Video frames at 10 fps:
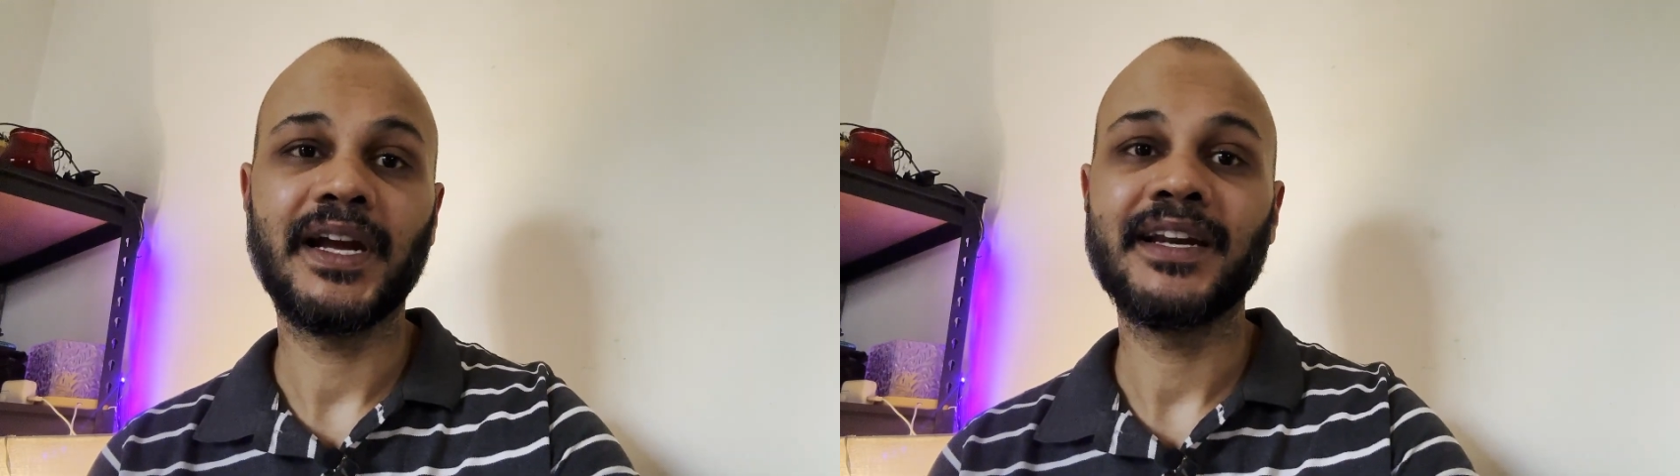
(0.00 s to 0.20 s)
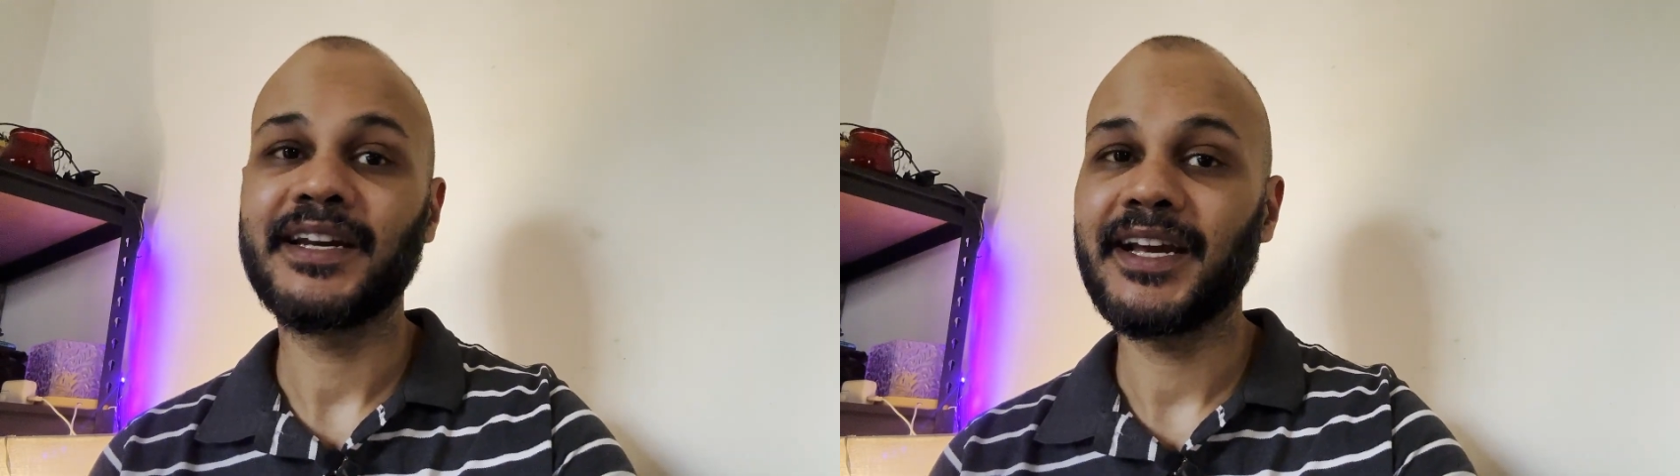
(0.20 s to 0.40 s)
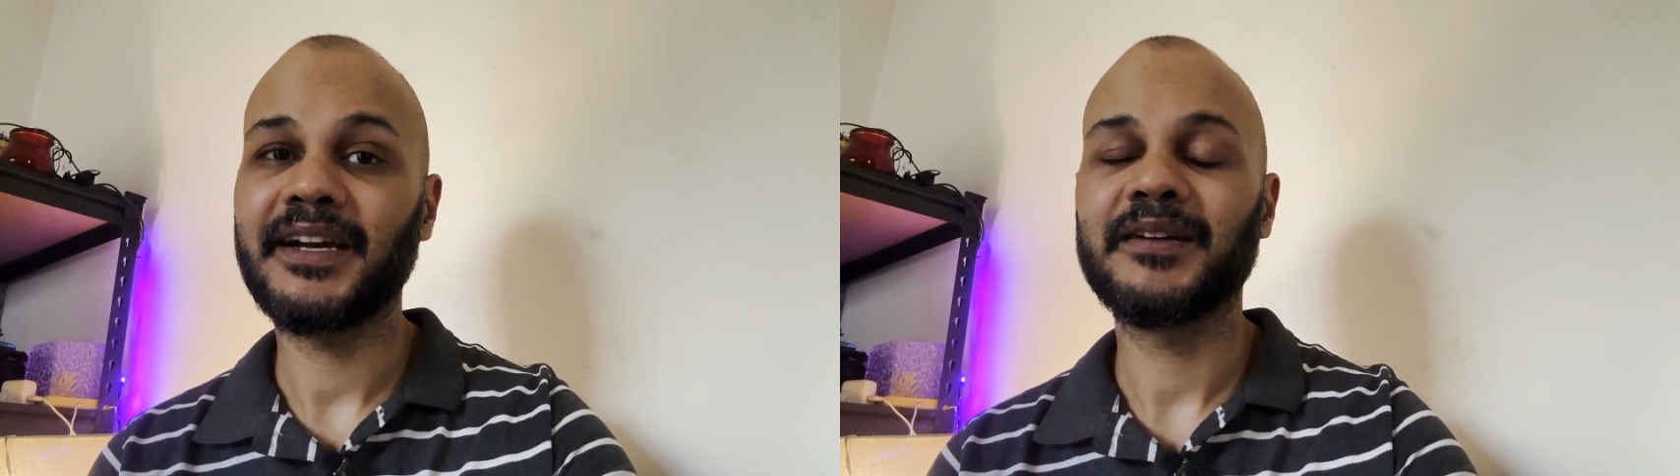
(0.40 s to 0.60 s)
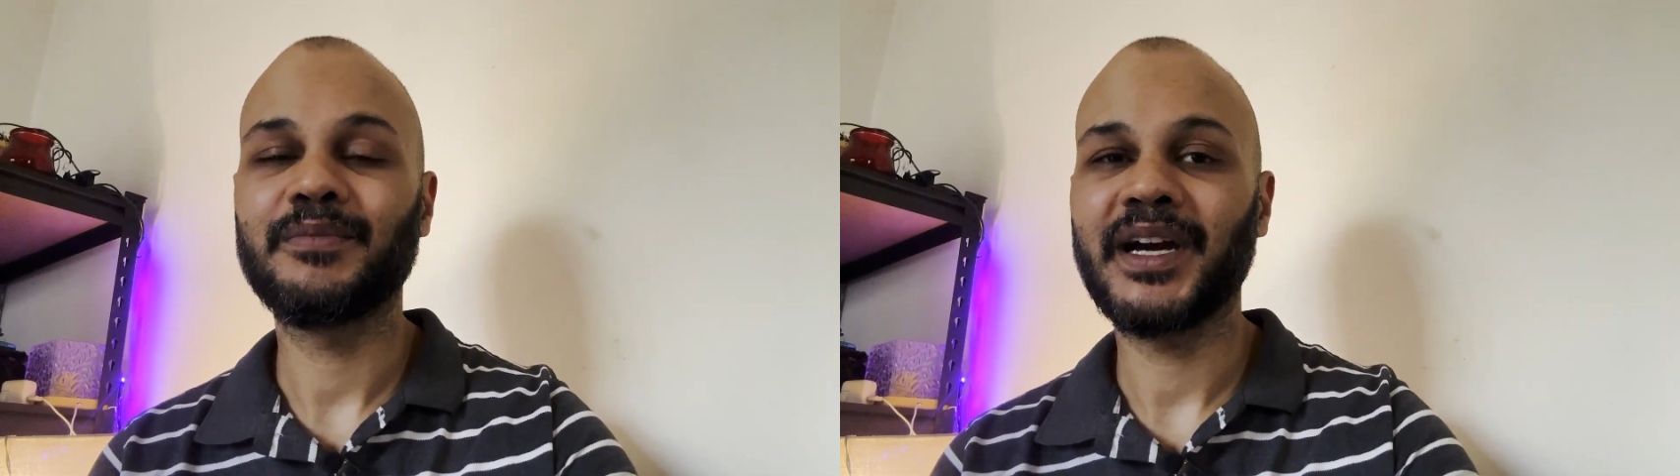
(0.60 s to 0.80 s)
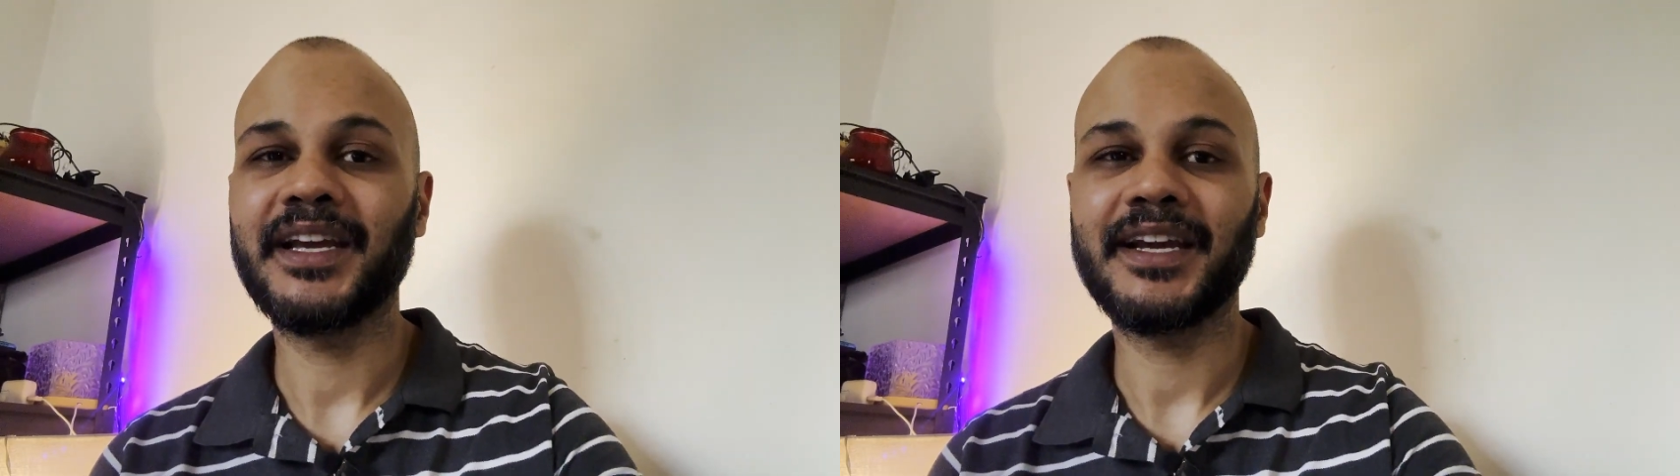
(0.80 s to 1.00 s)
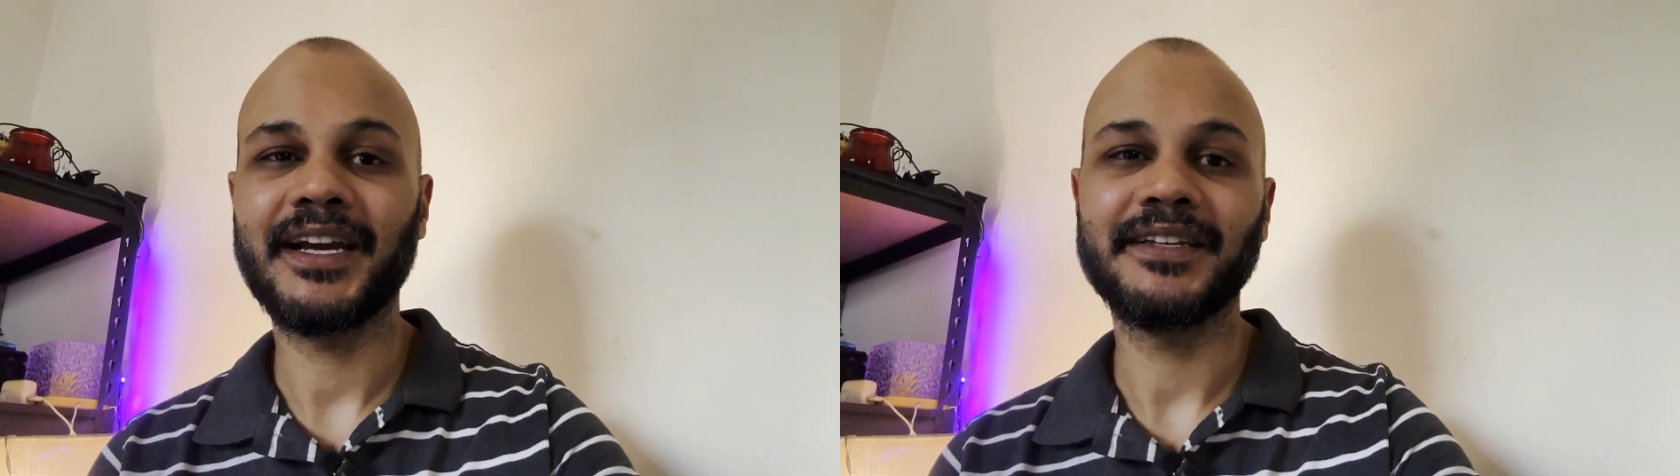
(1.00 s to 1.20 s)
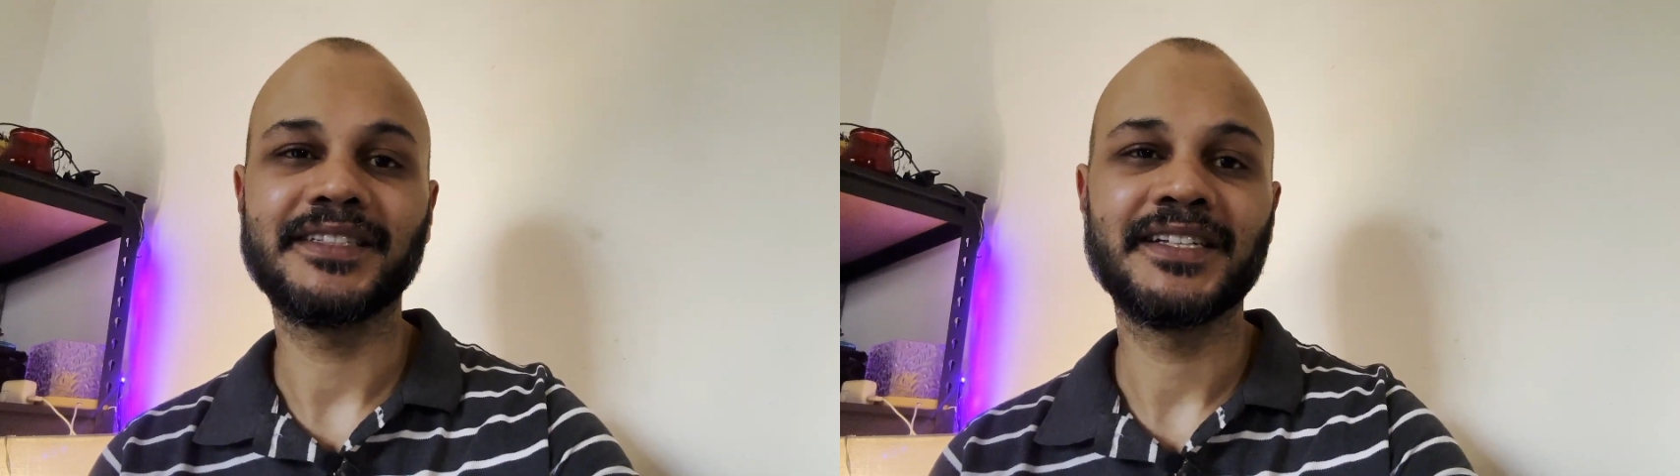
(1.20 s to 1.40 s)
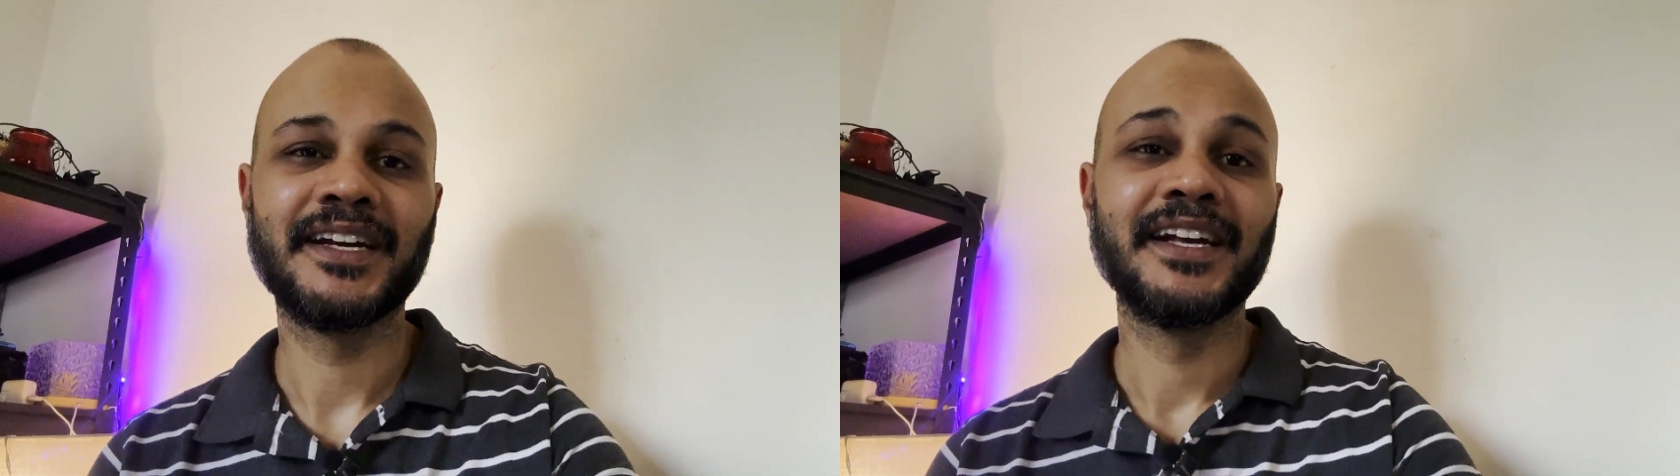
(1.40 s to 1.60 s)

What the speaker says: and tech buying guides.